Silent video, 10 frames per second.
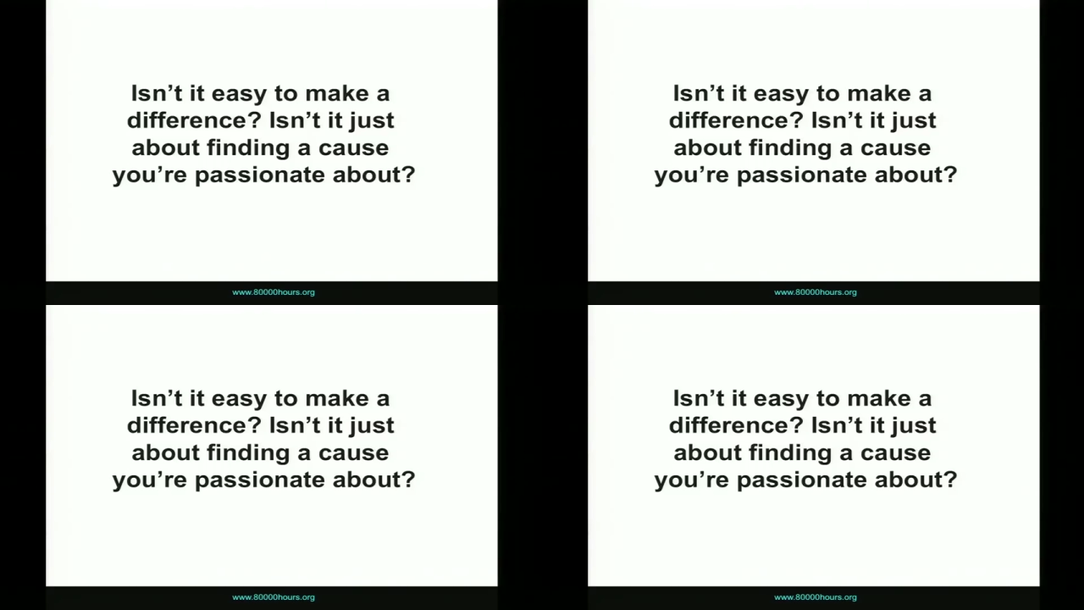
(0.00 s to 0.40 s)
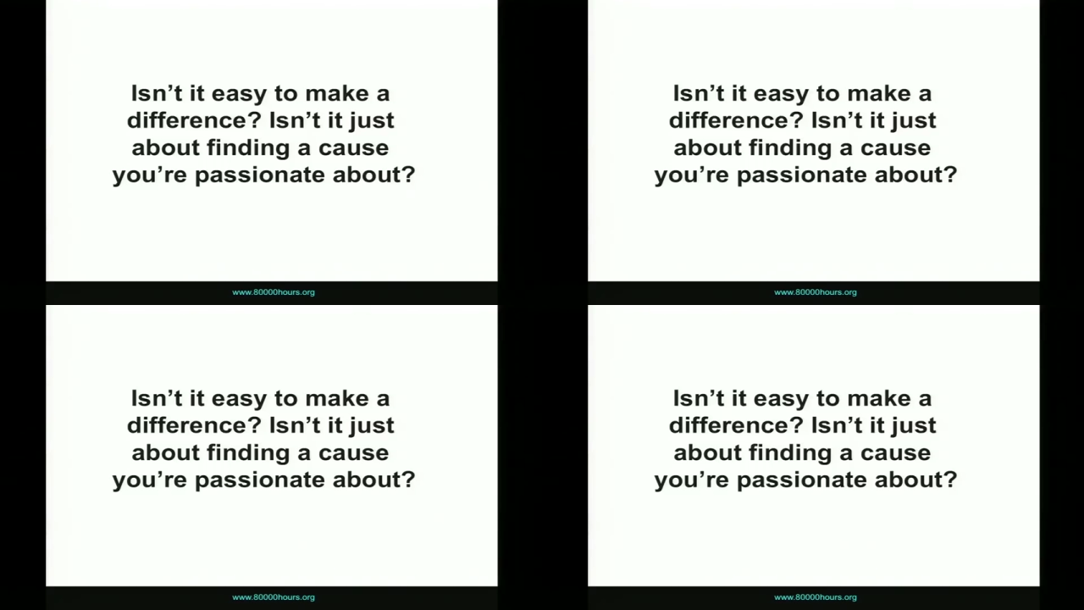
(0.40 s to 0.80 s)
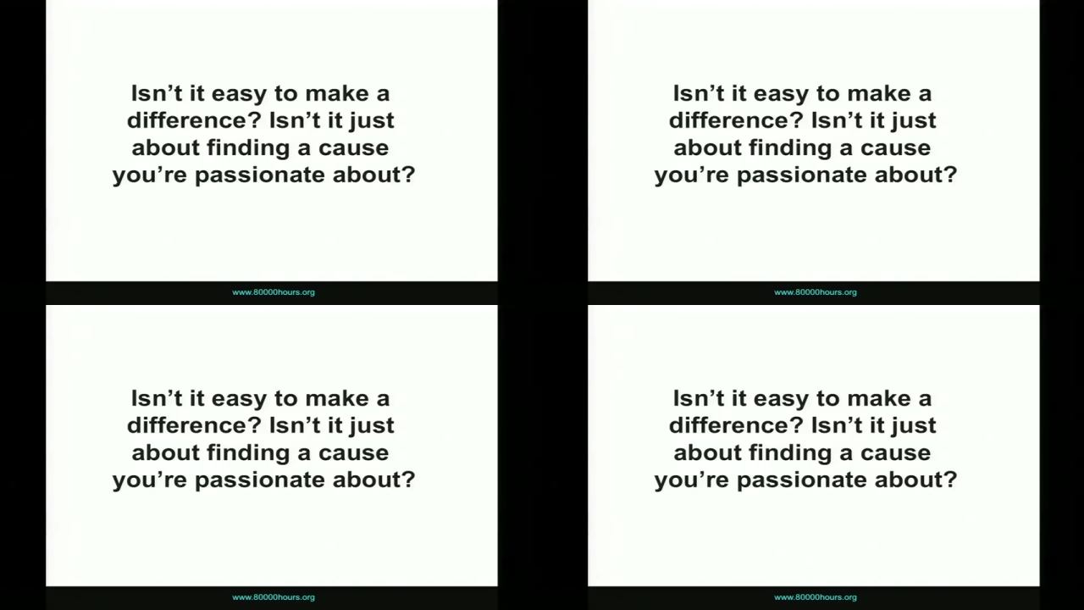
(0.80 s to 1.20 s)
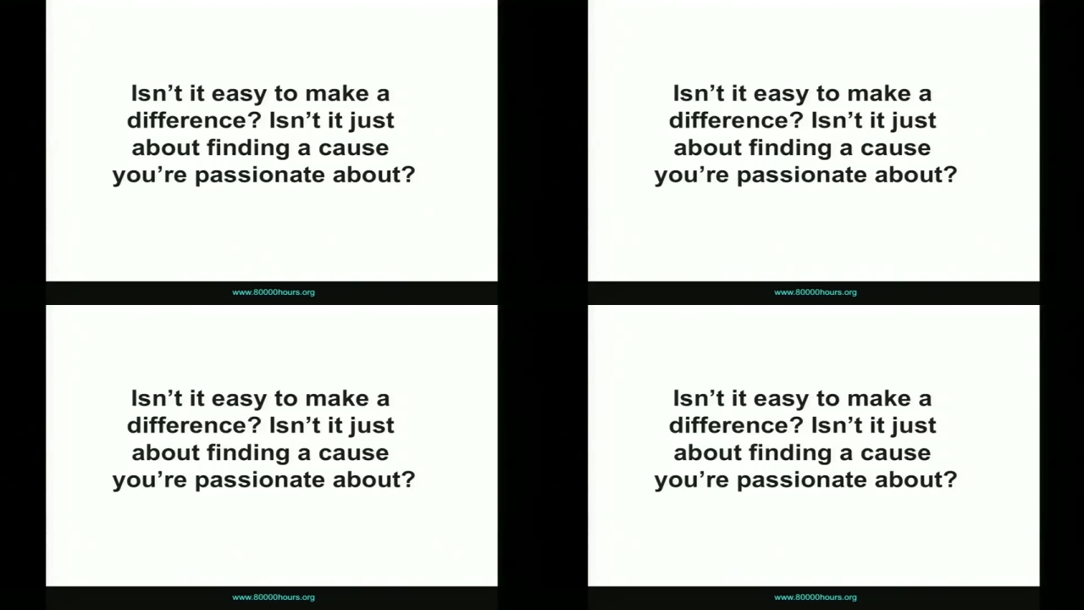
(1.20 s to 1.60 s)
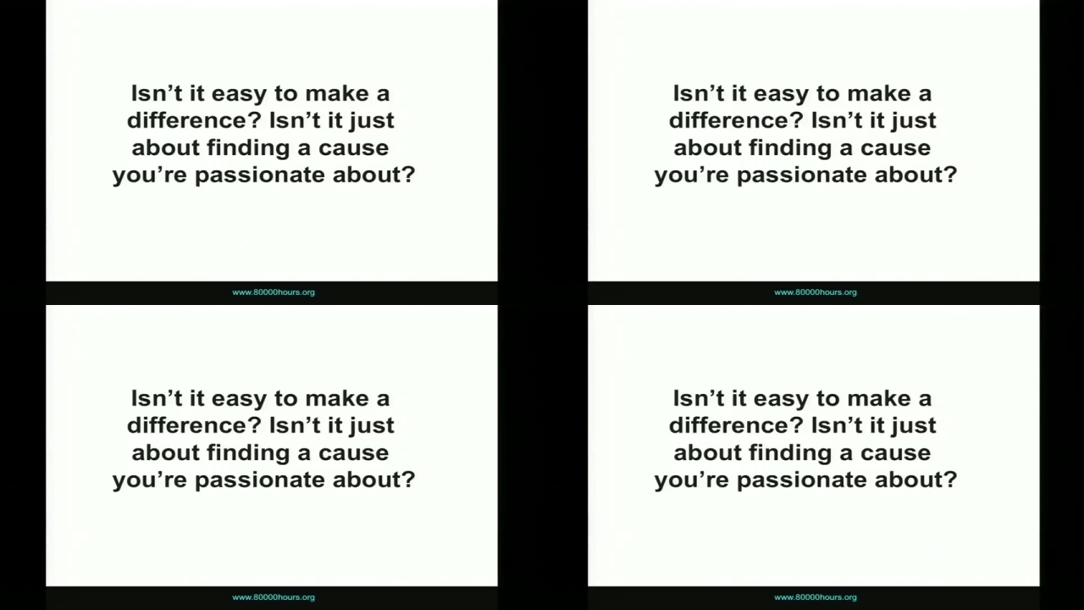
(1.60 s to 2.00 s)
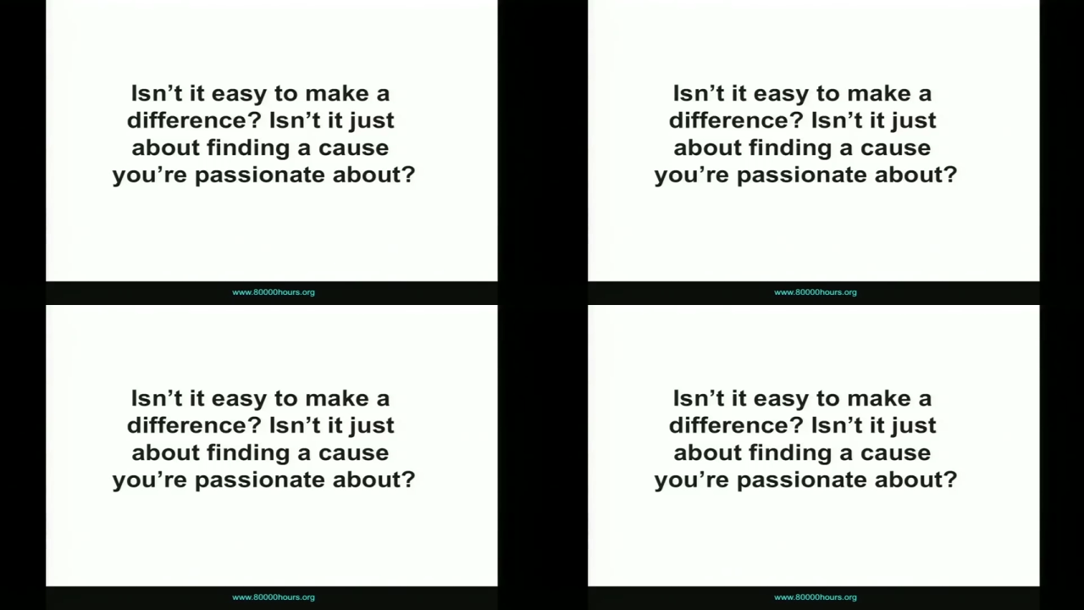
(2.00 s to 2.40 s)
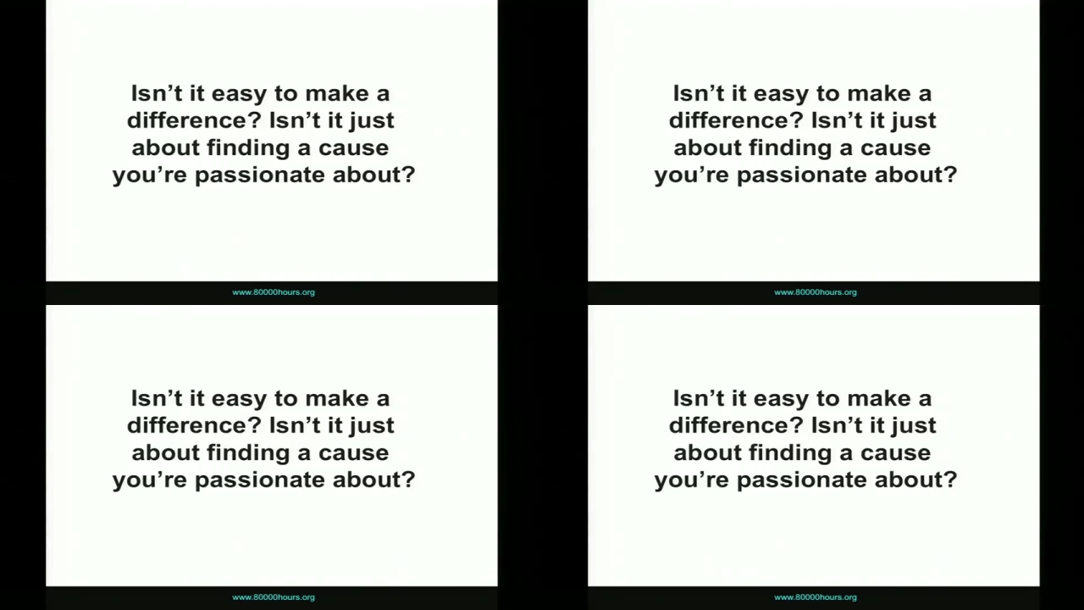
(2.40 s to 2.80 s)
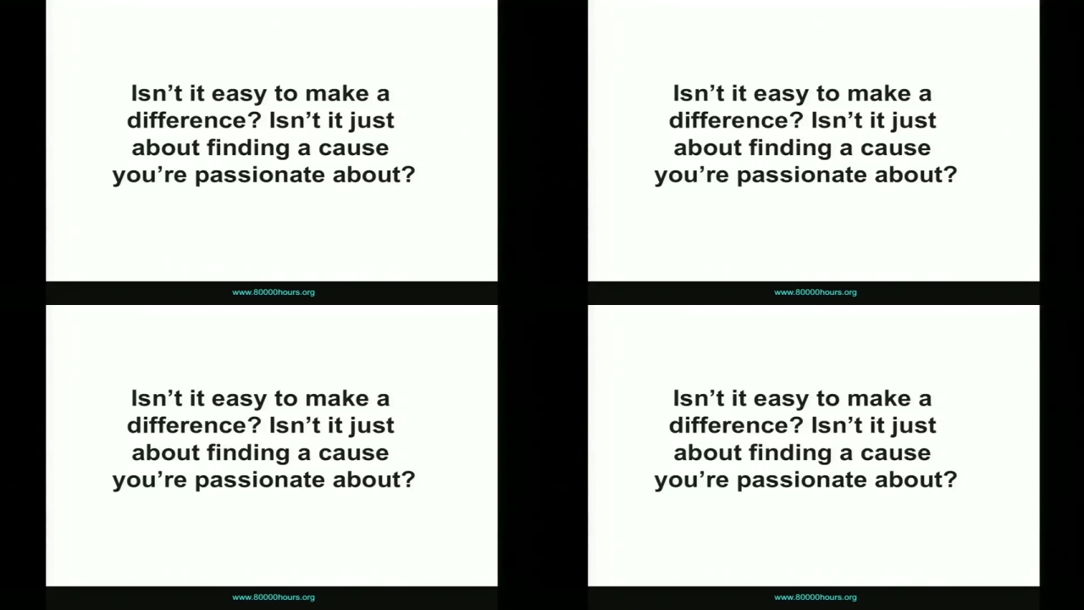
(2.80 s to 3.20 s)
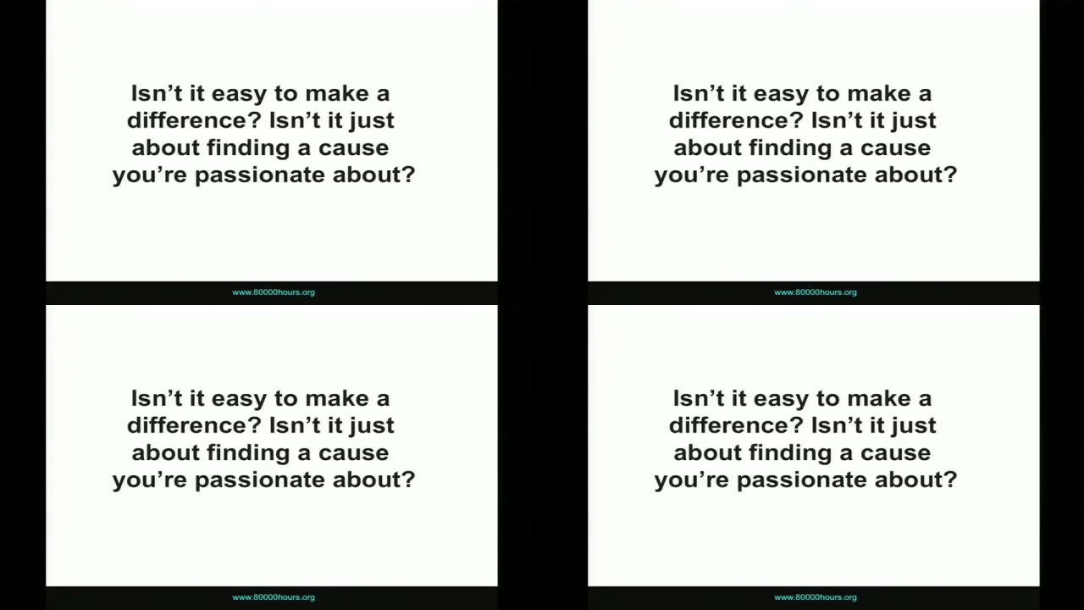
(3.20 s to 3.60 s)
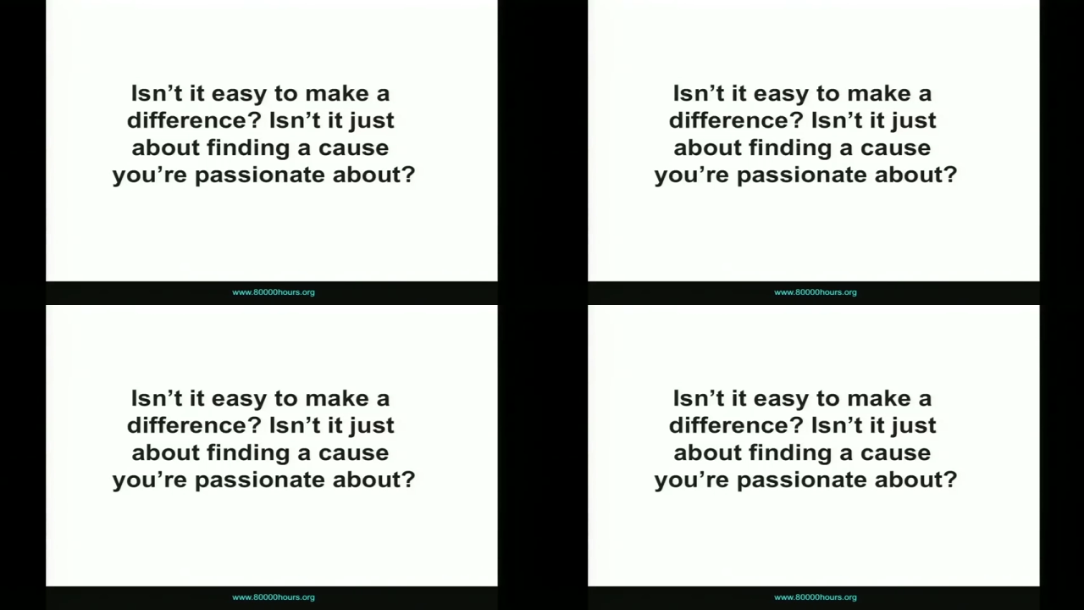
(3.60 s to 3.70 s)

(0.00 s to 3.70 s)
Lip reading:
No face is visible, so there are no lips to read.